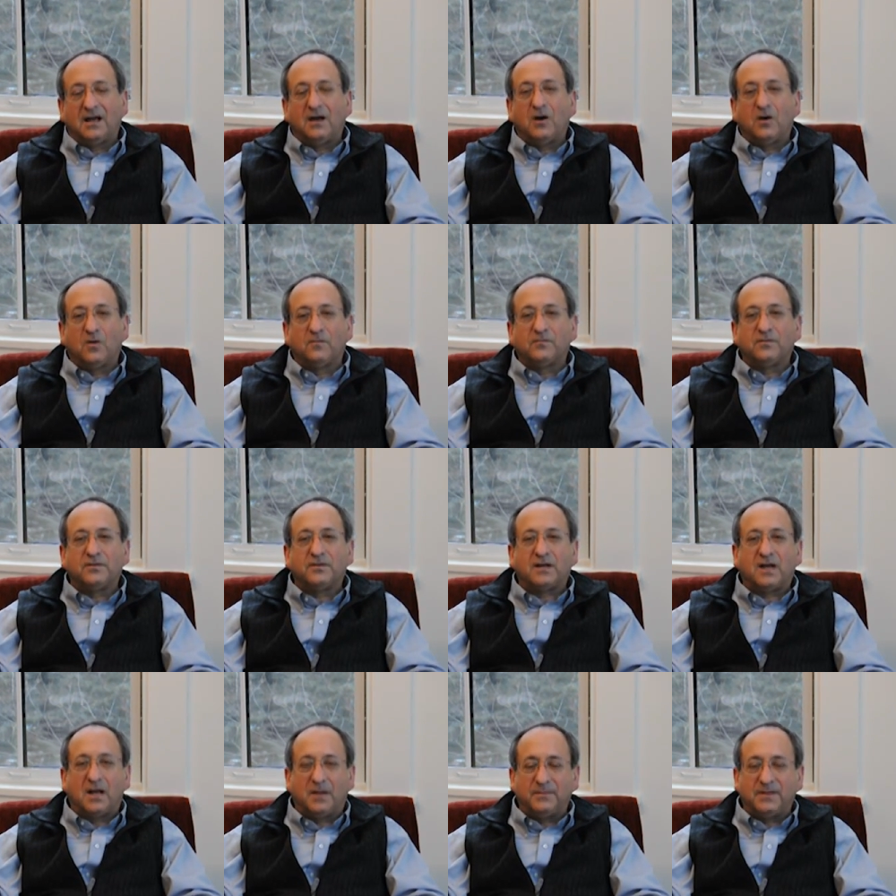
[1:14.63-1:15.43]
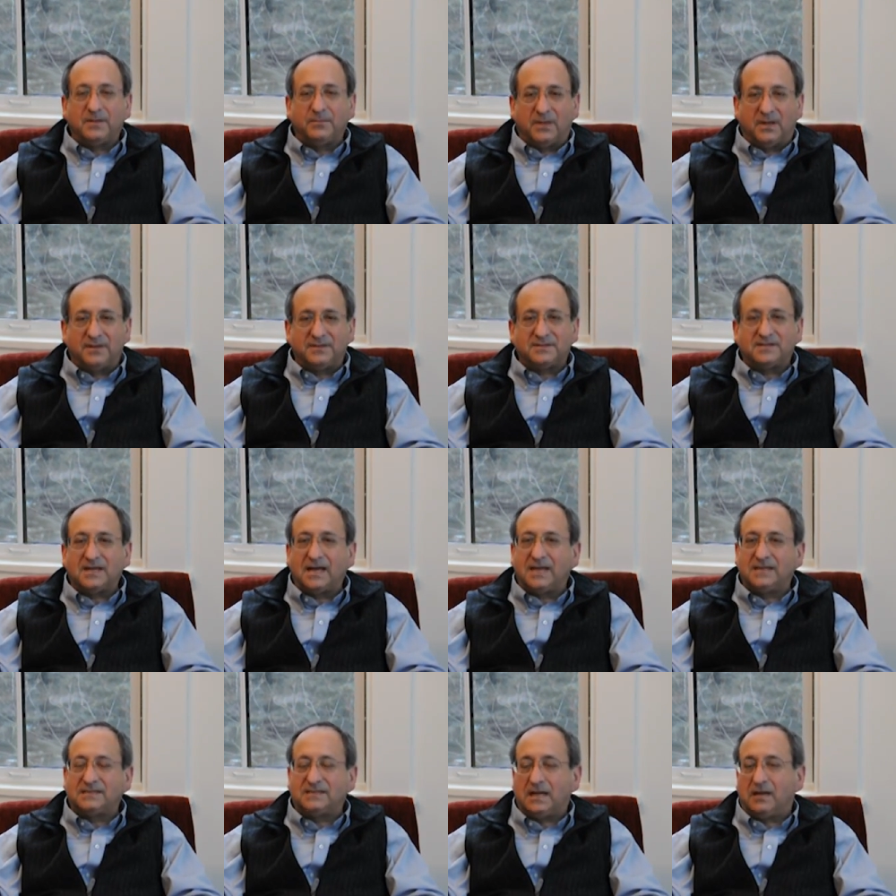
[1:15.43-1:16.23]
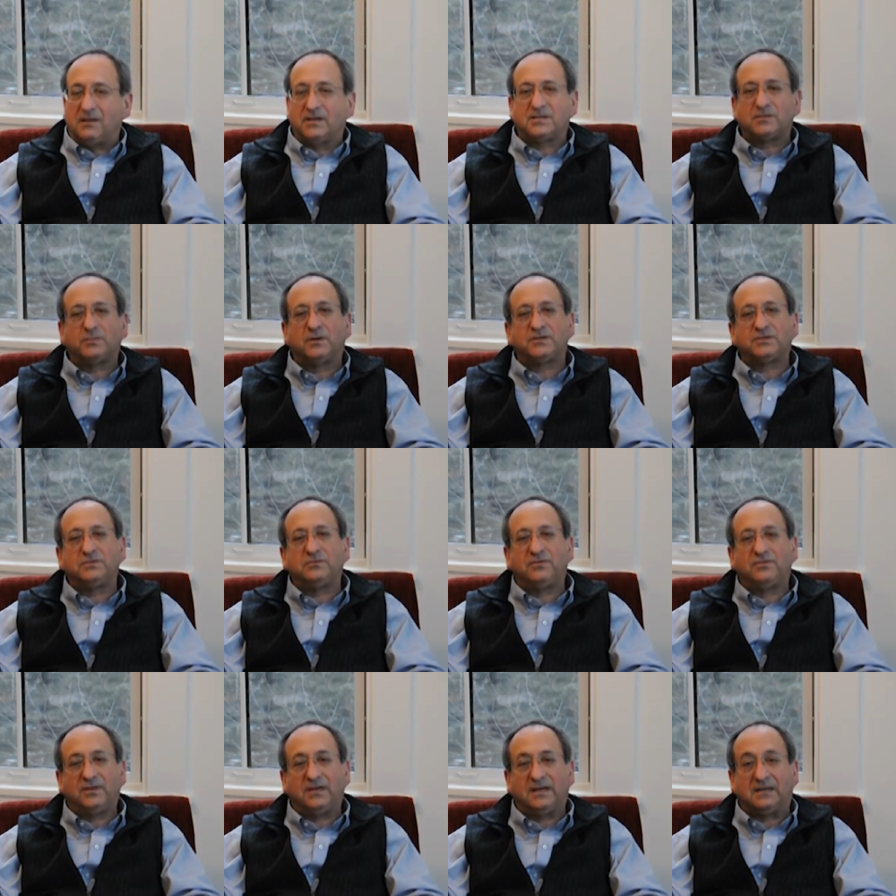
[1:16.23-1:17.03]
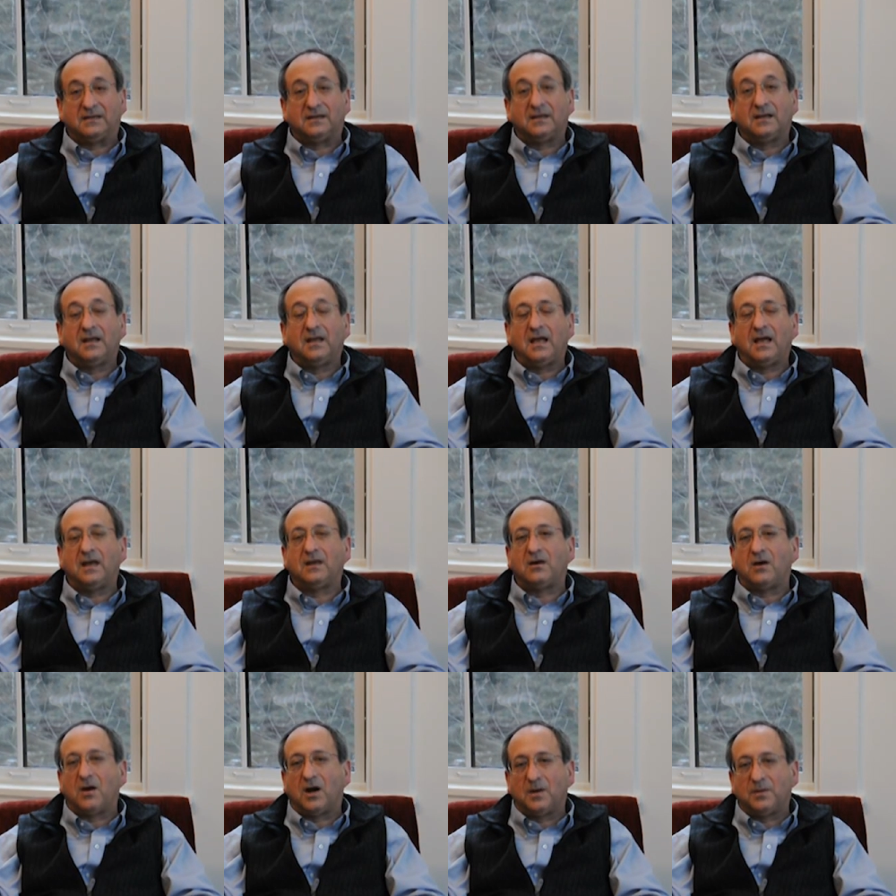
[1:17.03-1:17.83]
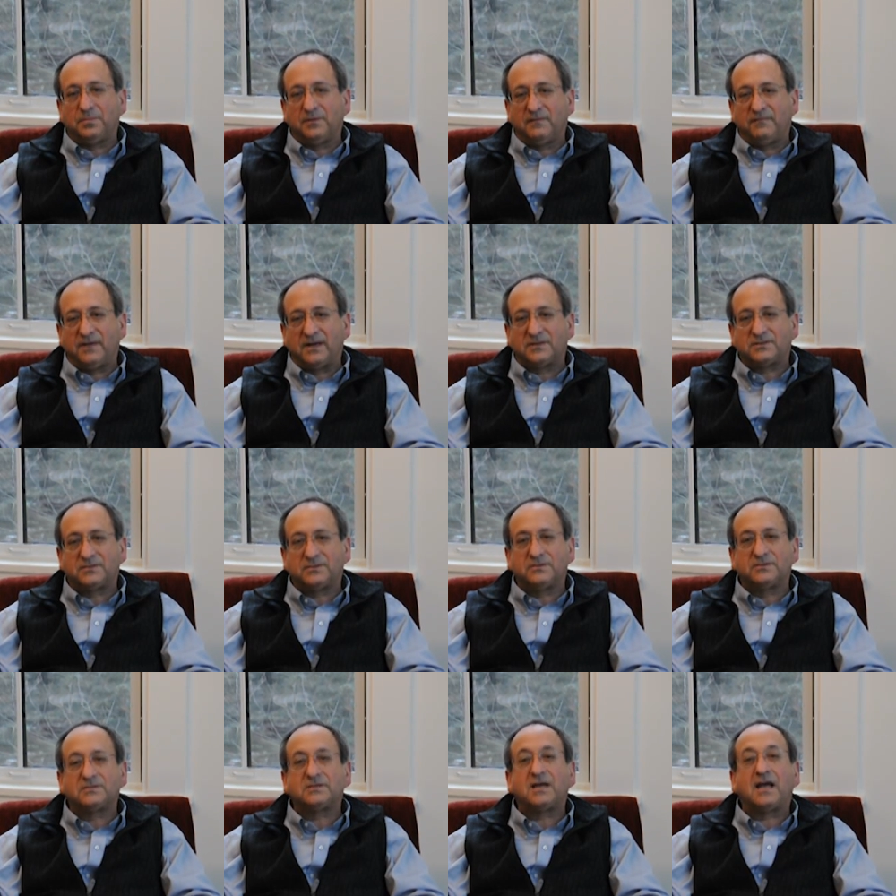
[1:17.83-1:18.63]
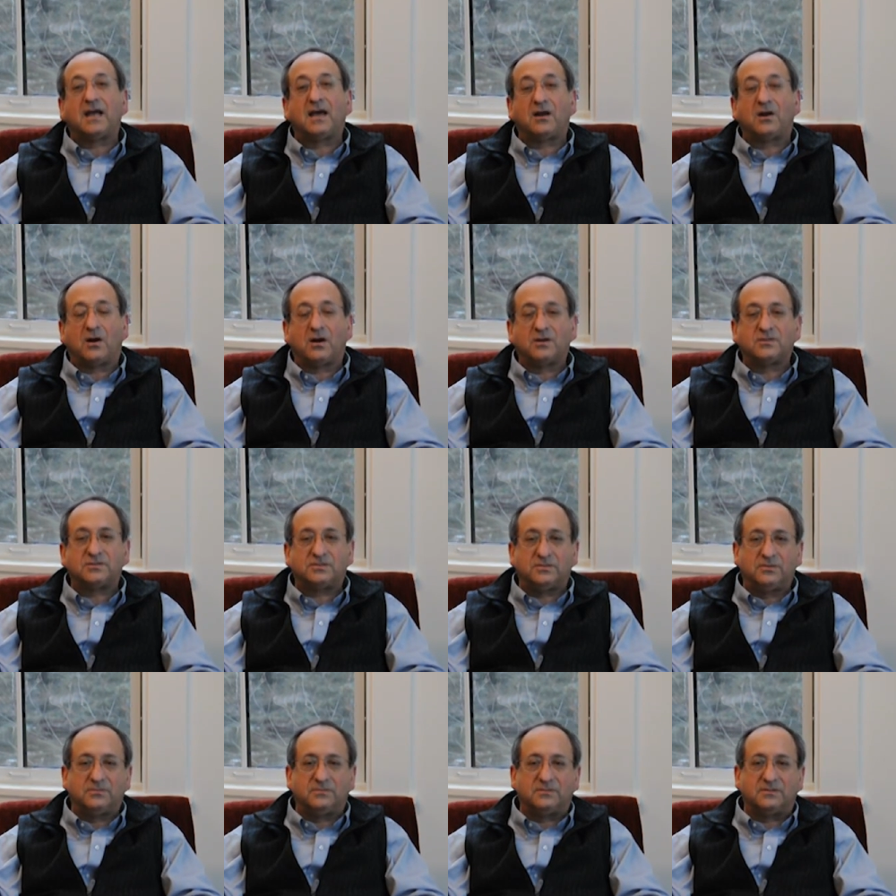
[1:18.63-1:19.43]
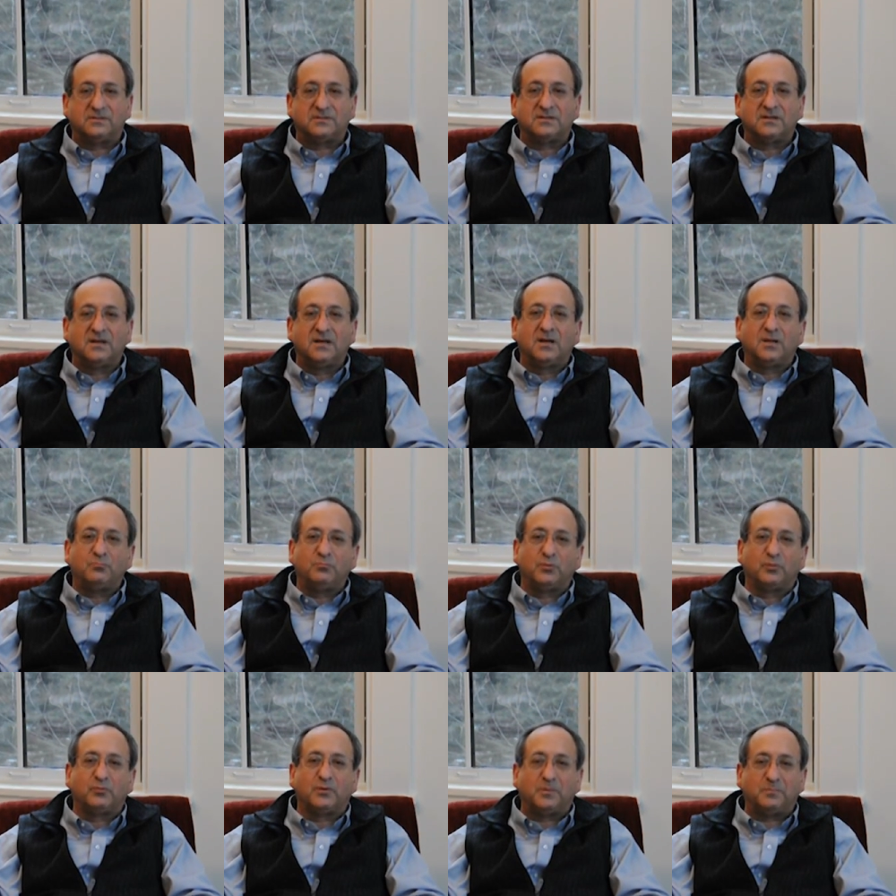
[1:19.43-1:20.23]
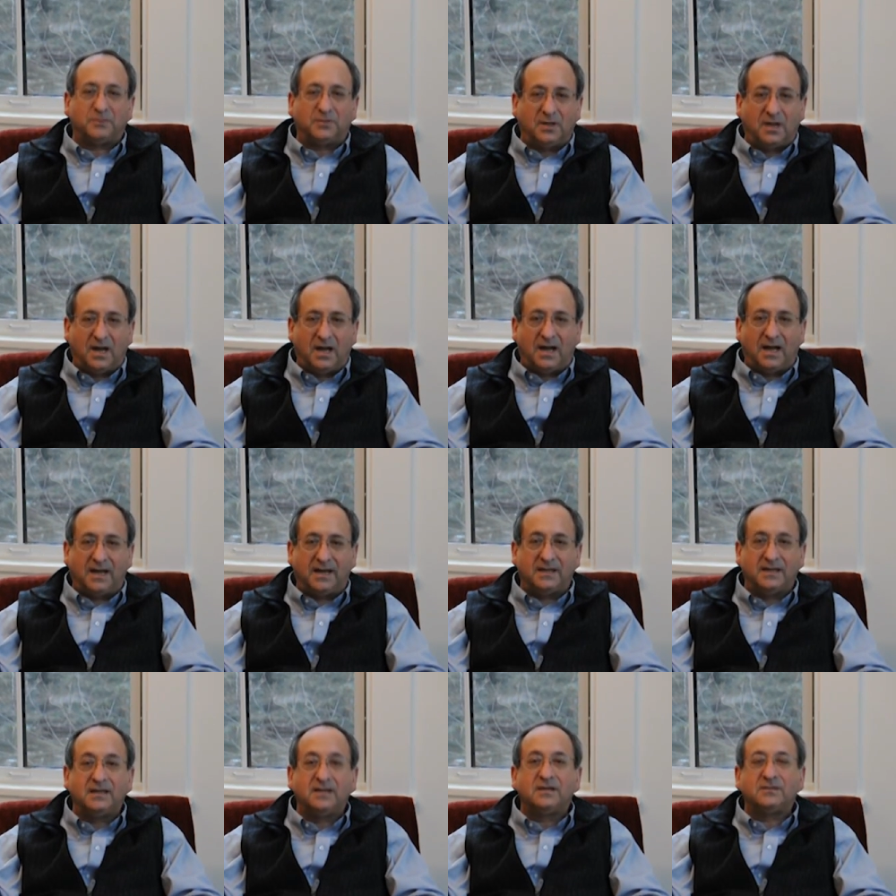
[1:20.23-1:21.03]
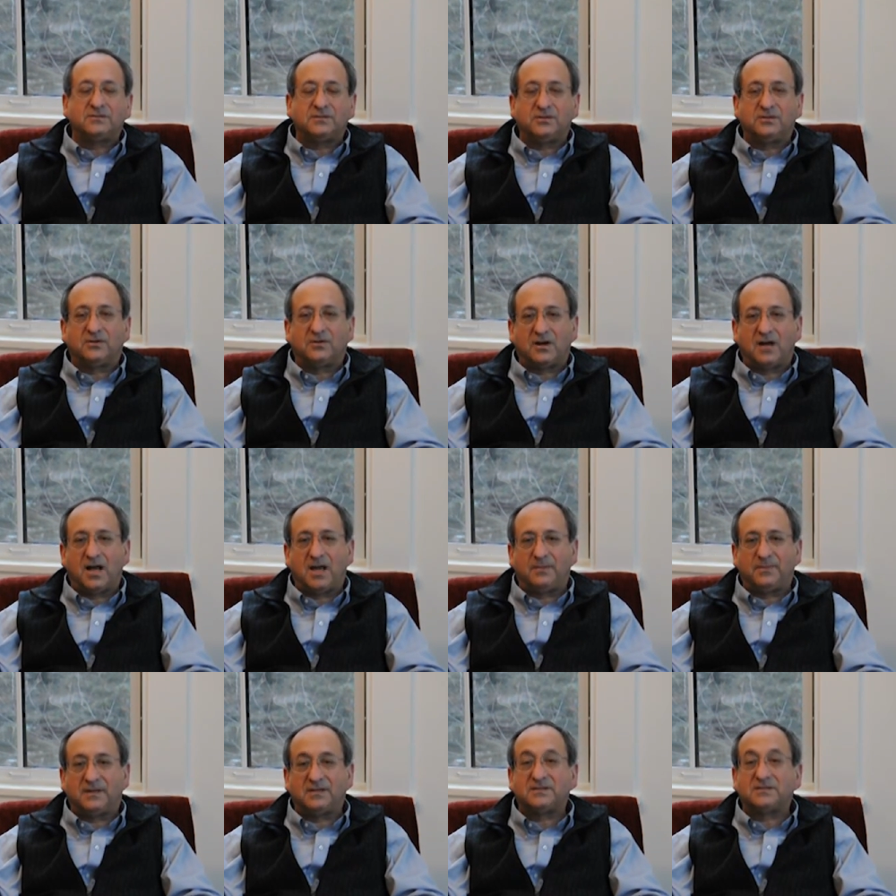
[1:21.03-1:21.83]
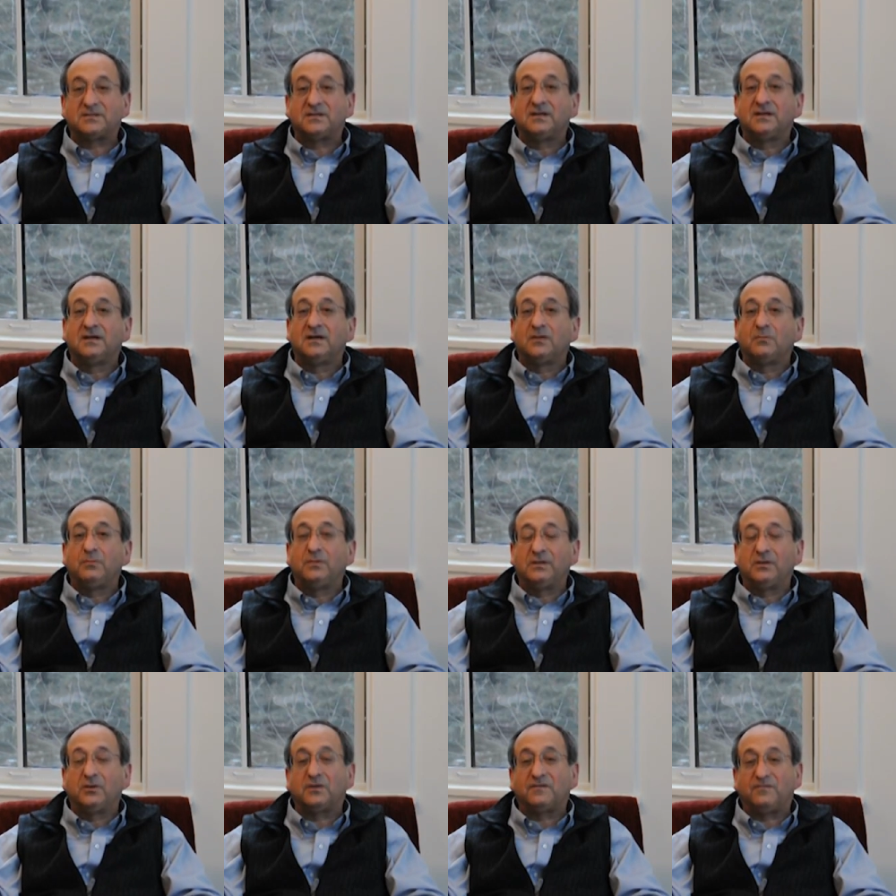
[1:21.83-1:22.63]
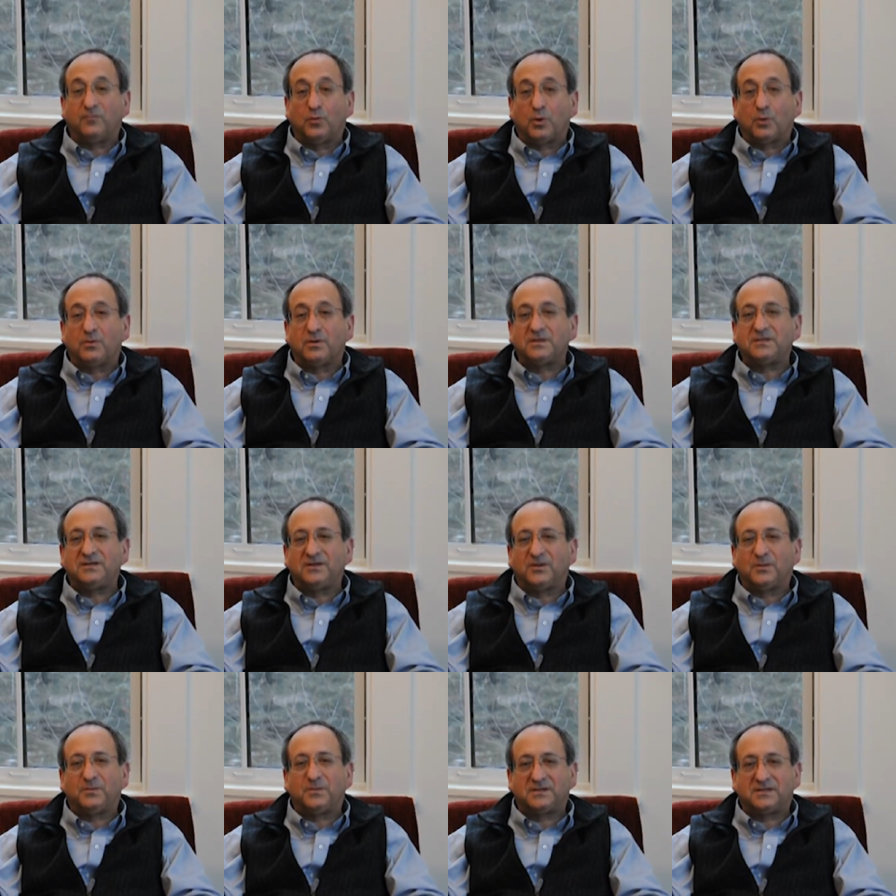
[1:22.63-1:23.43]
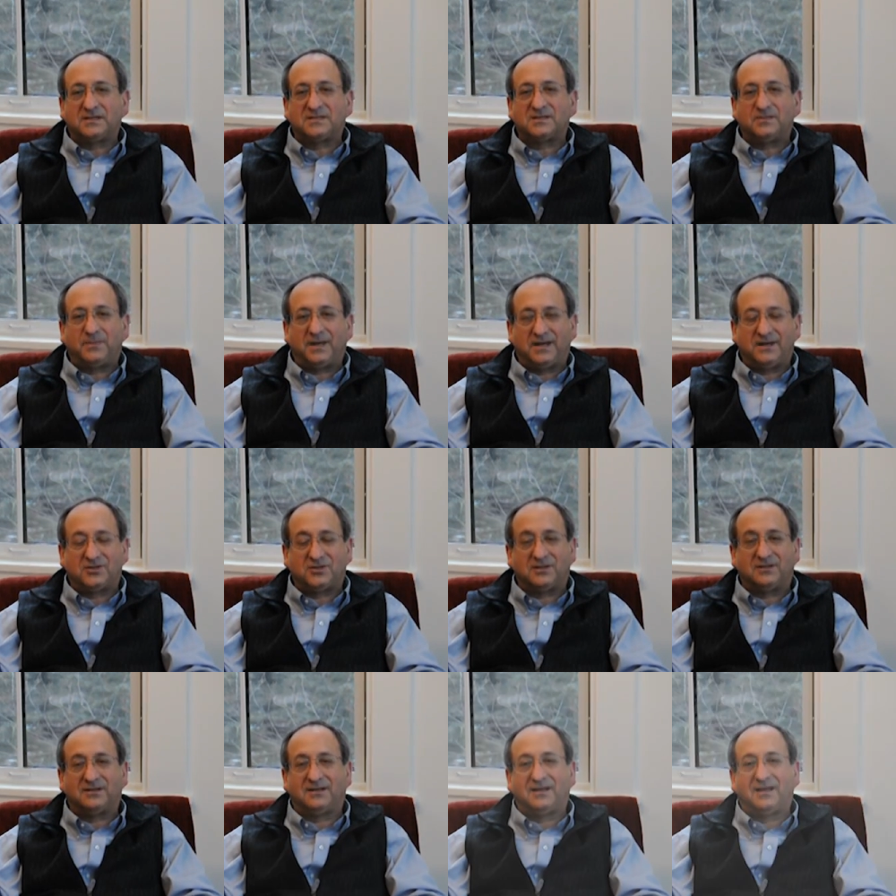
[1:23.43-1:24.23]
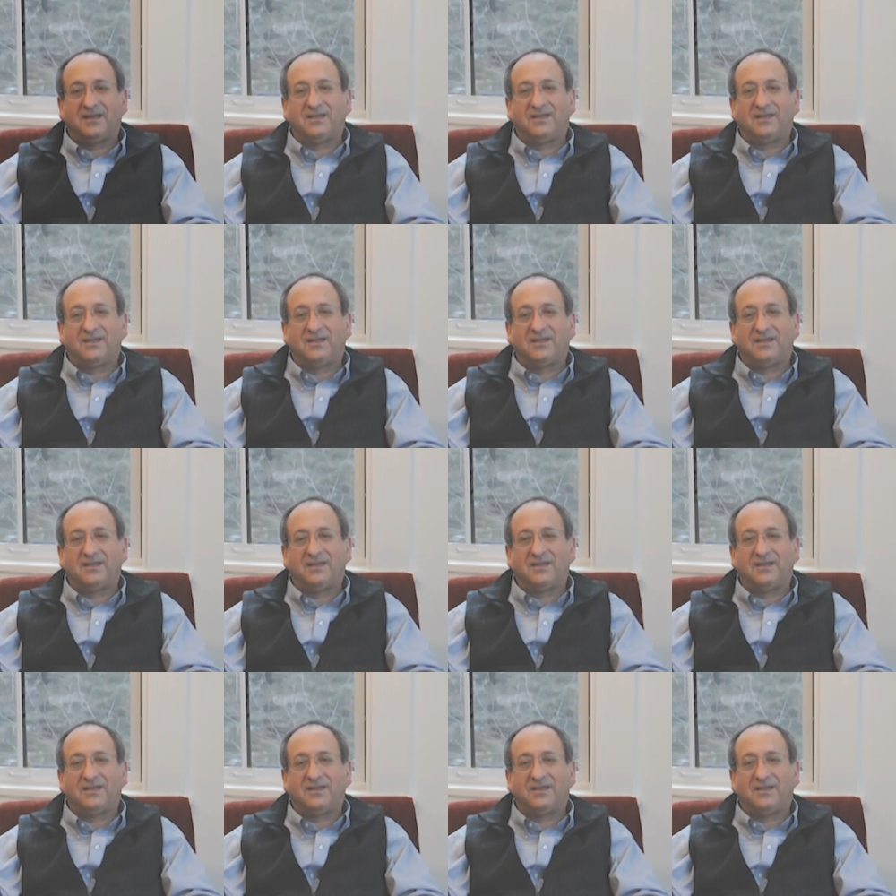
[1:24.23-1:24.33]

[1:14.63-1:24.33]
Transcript: over the coming months and tell us what you think. And our professors and our students will reply to your comments. We look forward to your participation.